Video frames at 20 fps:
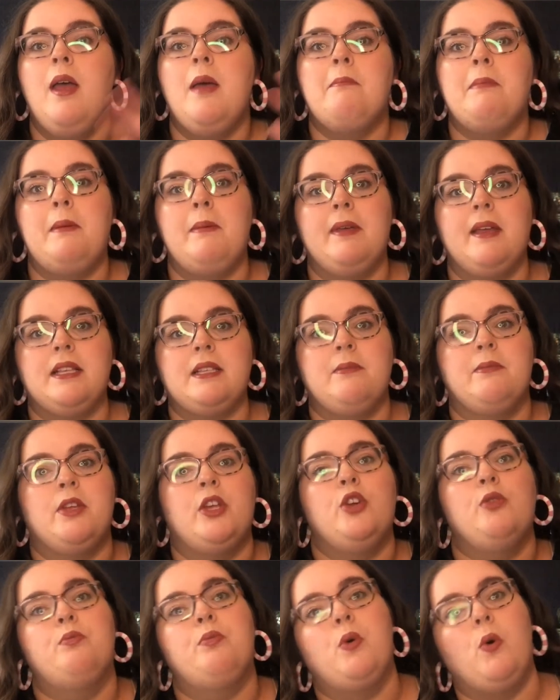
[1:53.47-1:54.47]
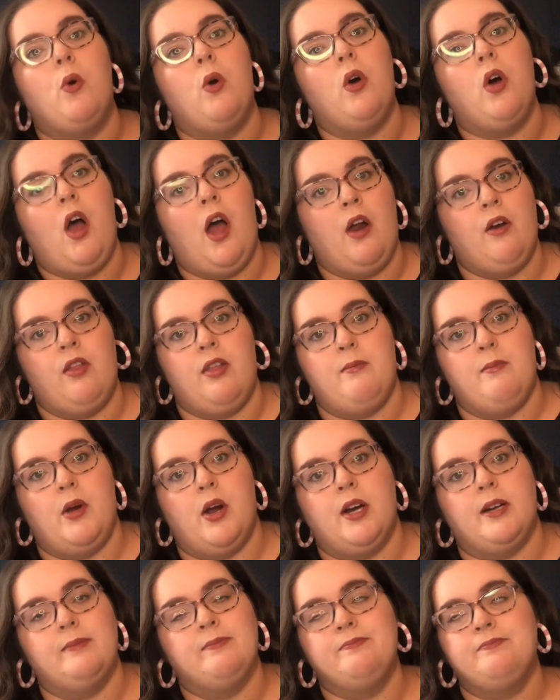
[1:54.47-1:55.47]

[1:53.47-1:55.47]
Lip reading: maybe that's something you pull out of the bar.